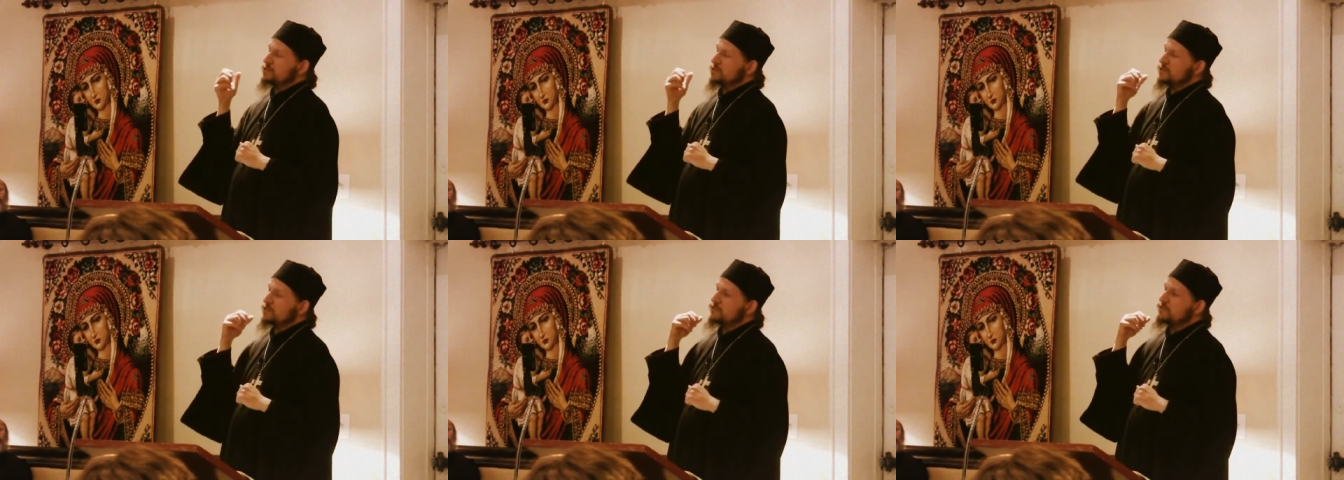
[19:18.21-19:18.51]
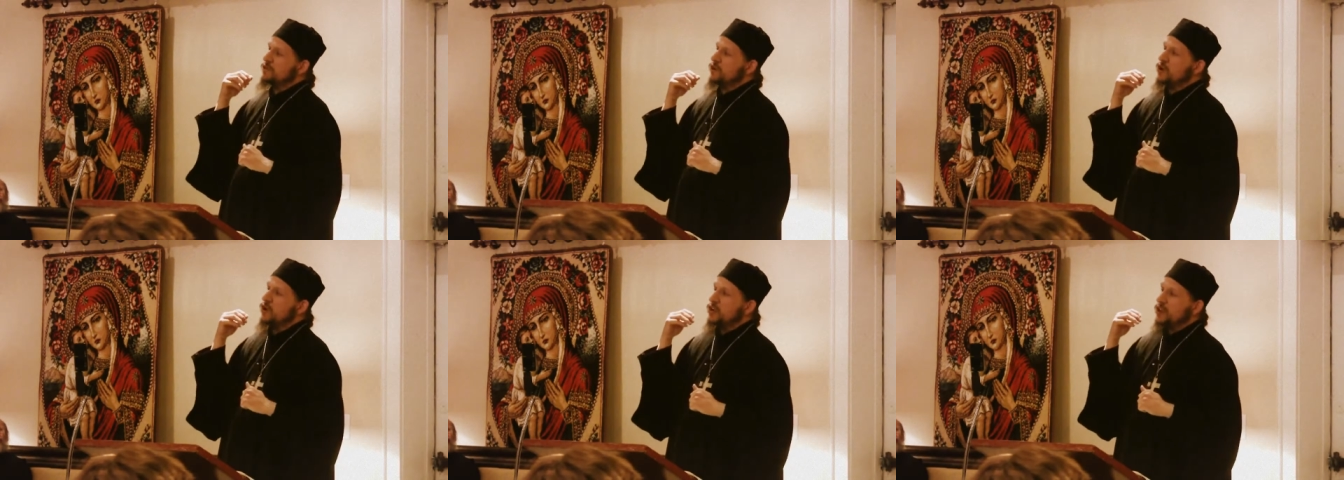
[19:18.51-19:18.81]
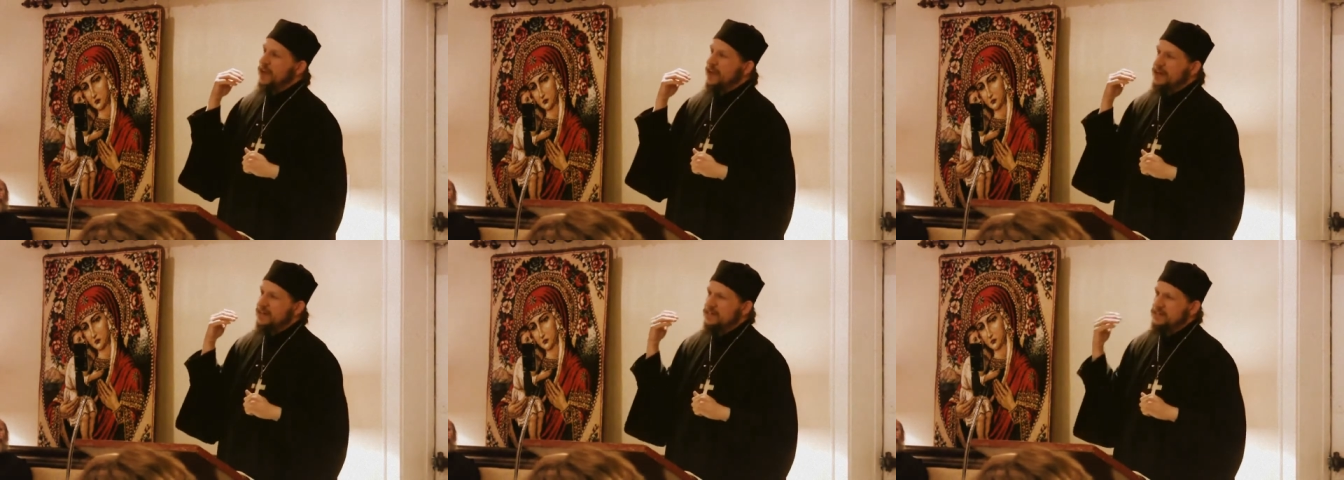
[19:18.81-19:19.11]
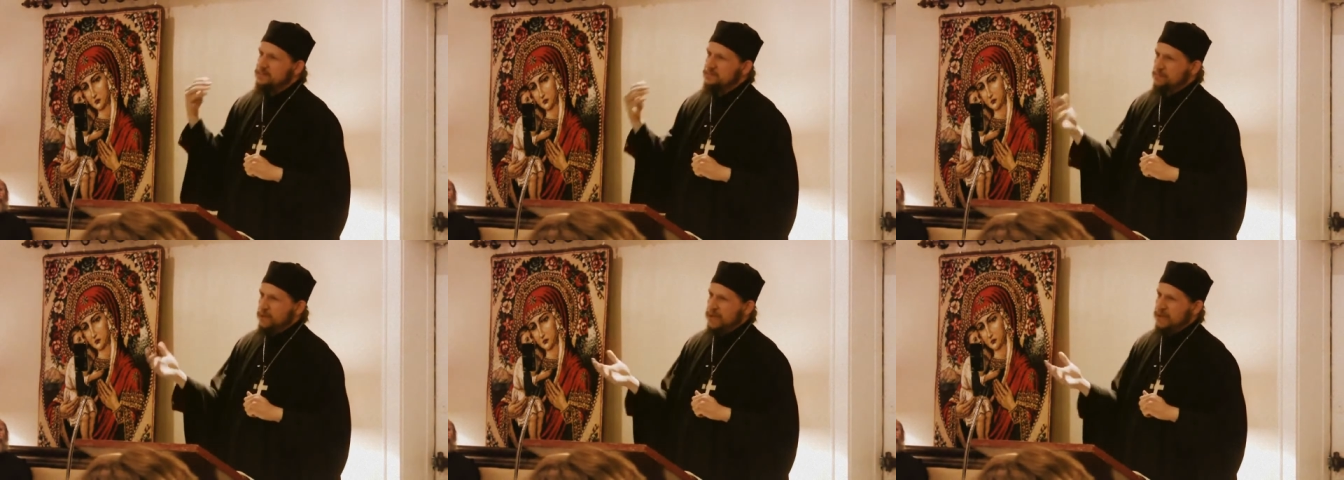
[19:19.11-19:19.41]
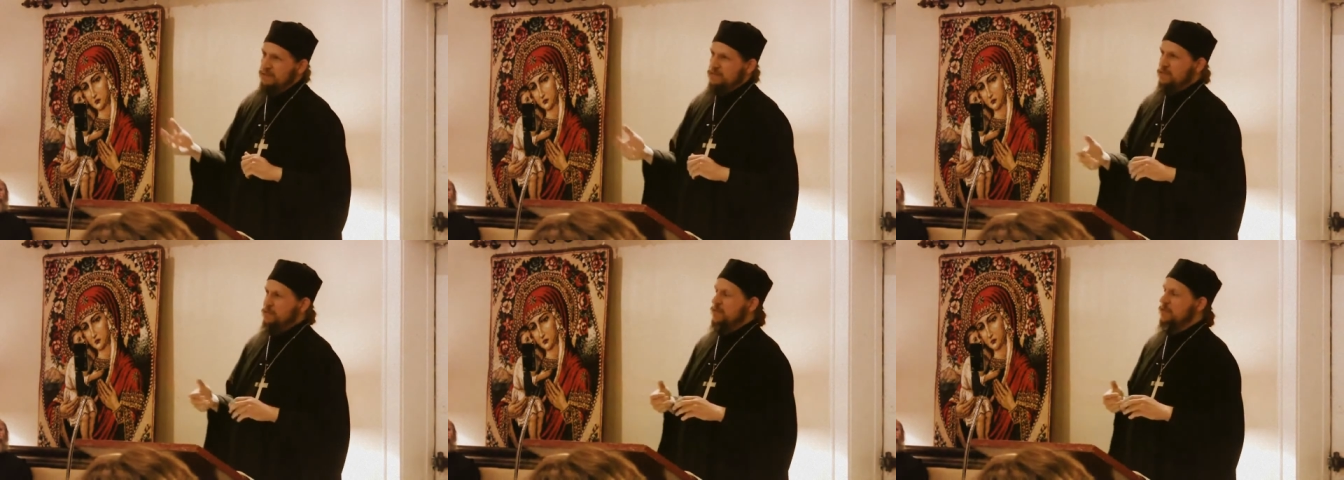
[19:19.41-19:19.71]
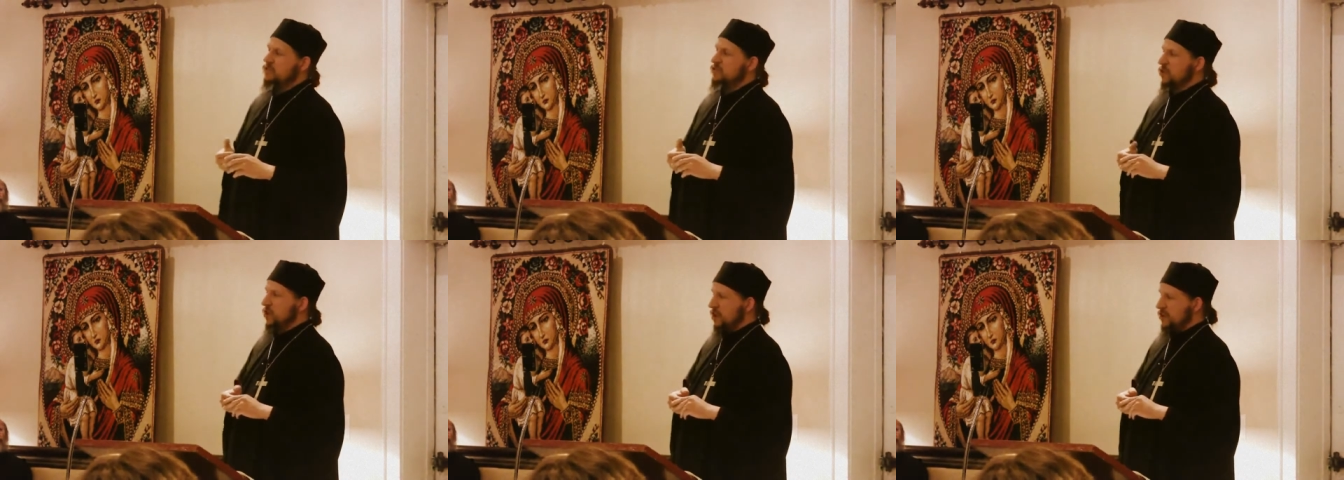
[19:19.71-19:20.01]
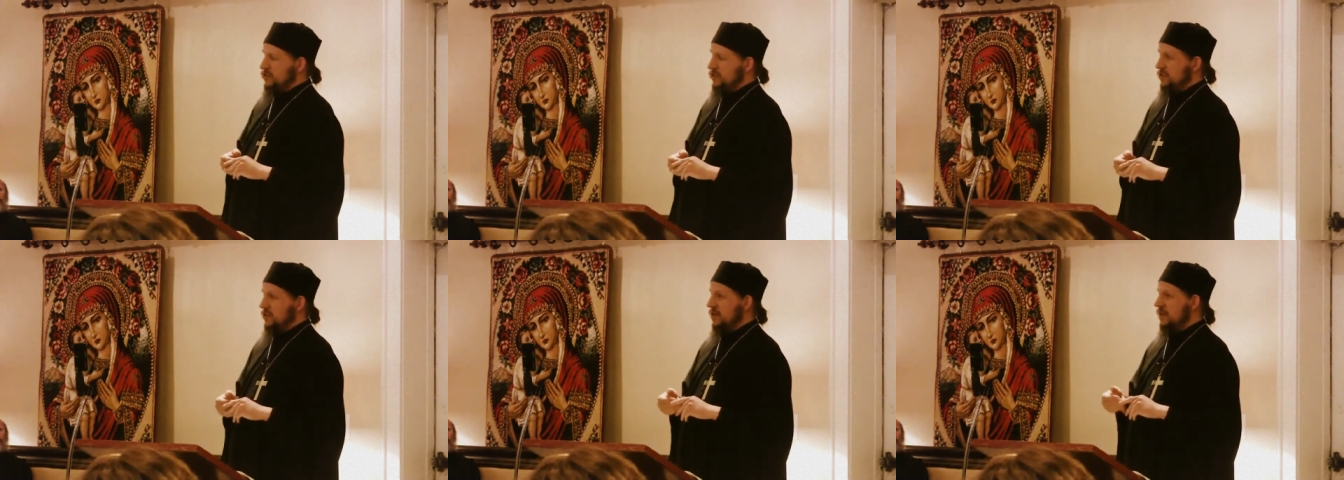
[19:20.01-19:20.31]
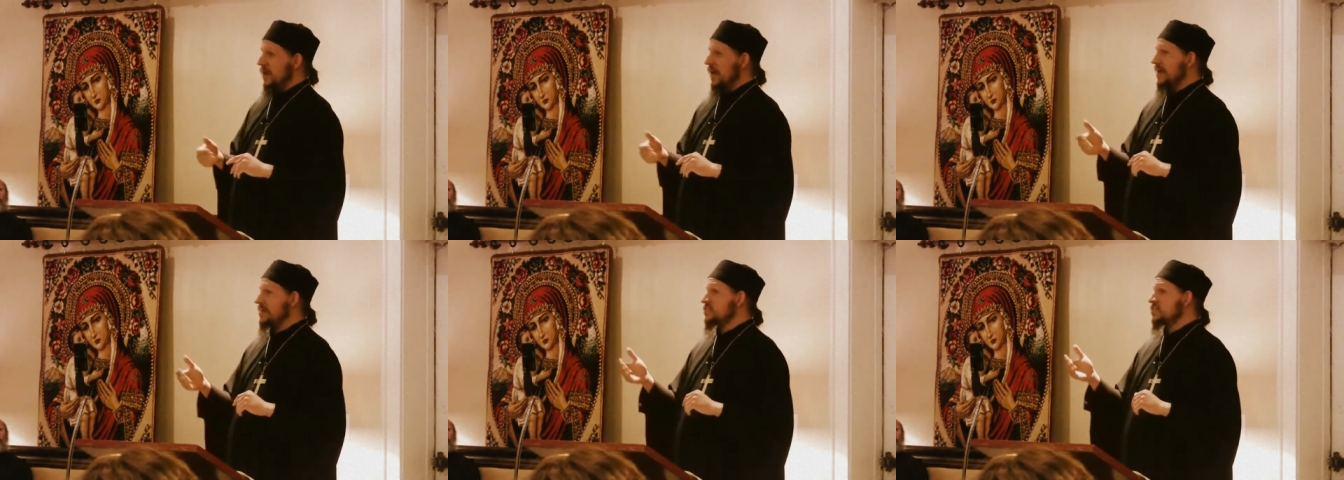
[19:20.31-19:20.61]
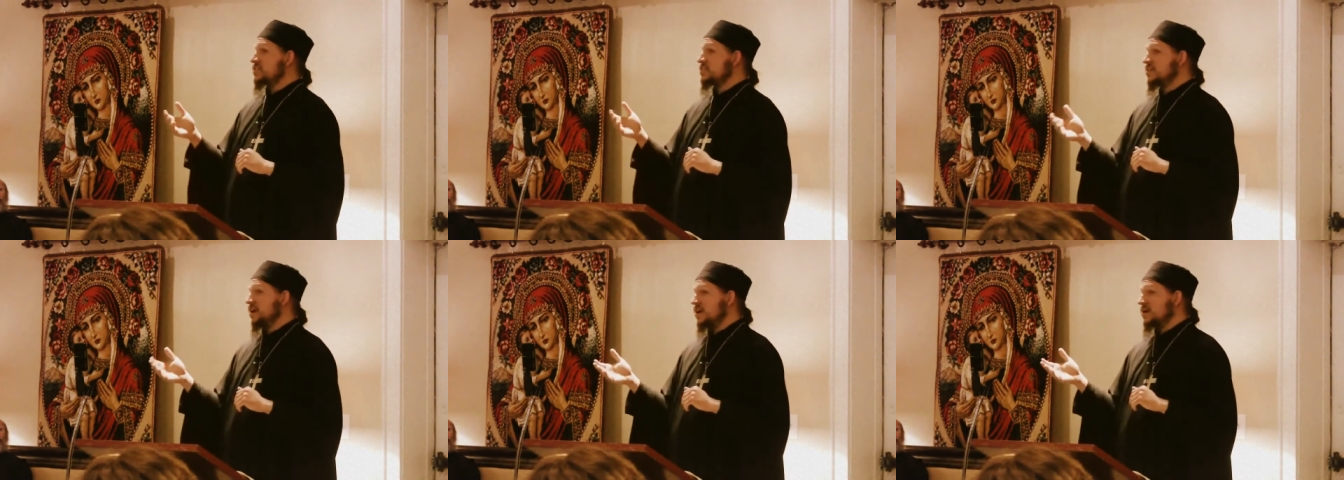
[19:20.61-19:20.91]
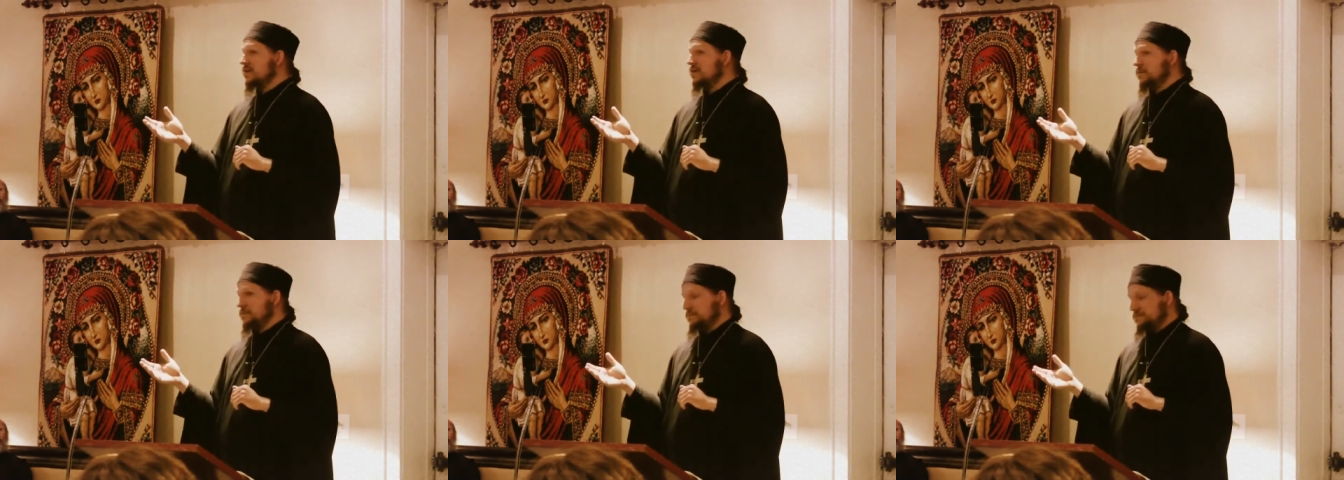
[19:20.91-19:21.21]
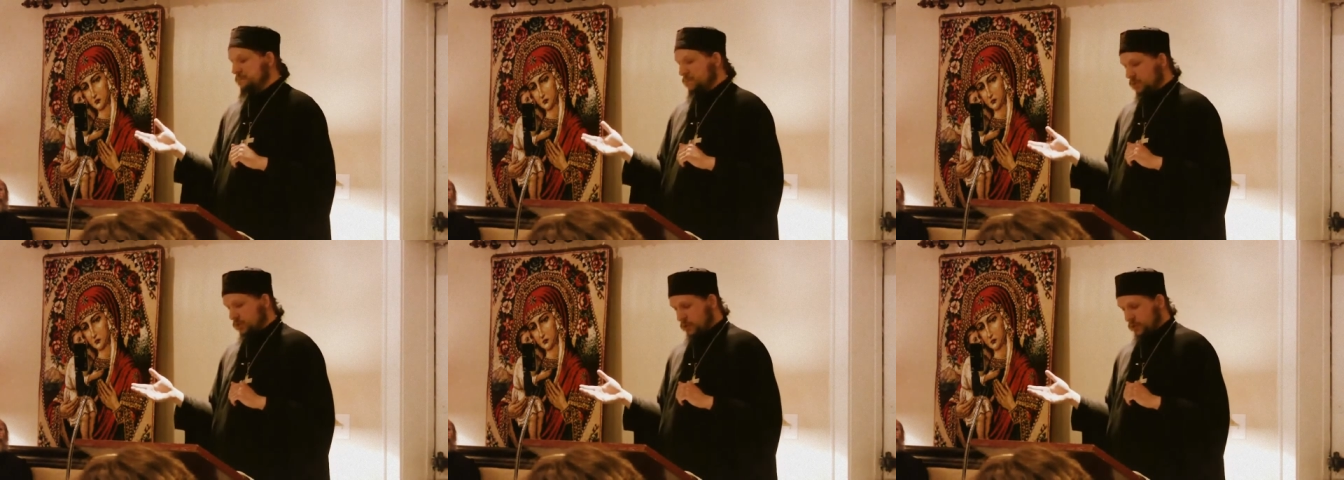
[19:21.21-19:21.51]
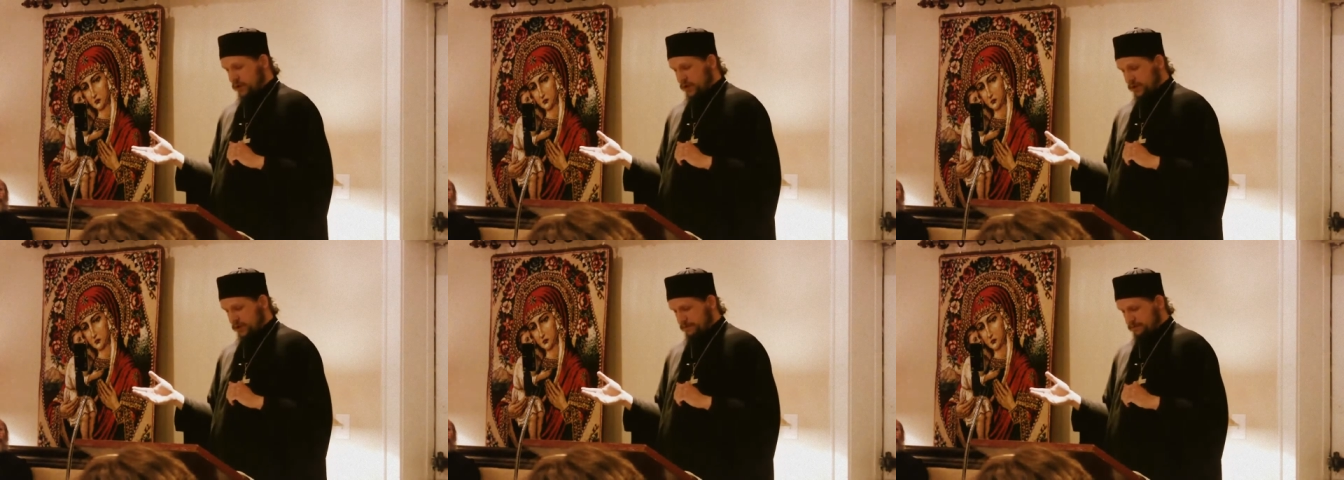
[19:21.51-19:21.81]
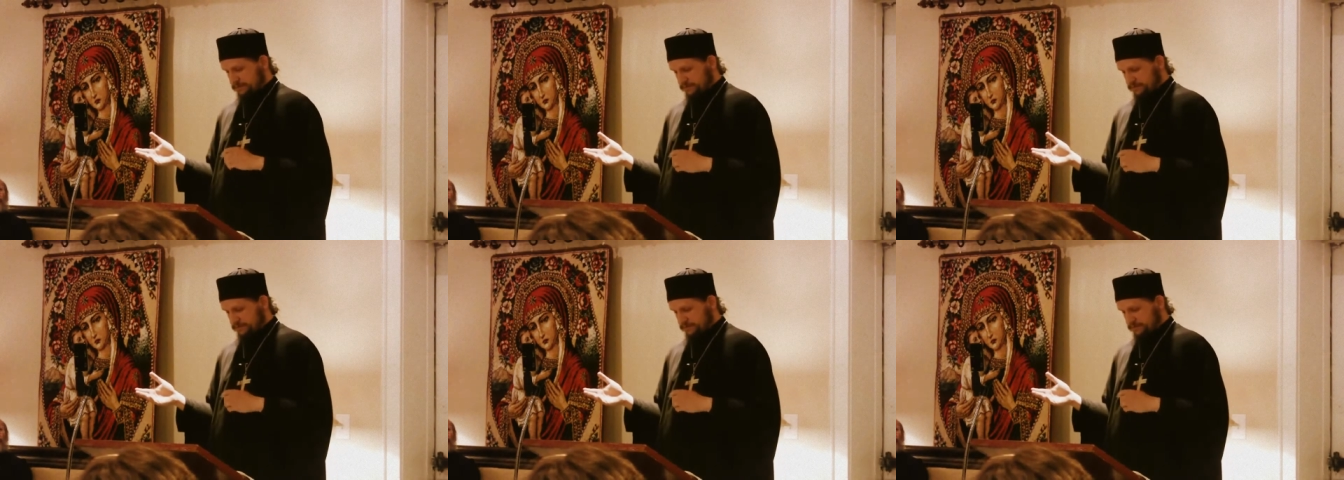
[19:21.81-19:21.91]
he would fall on his bed from exhaustion as a young boy.